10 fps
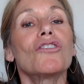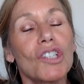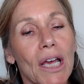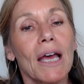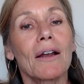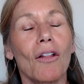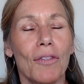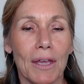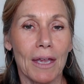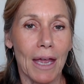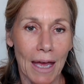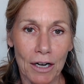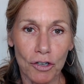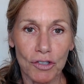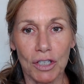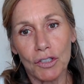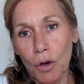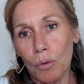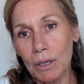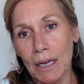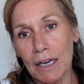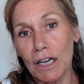Channel the energy. Don't let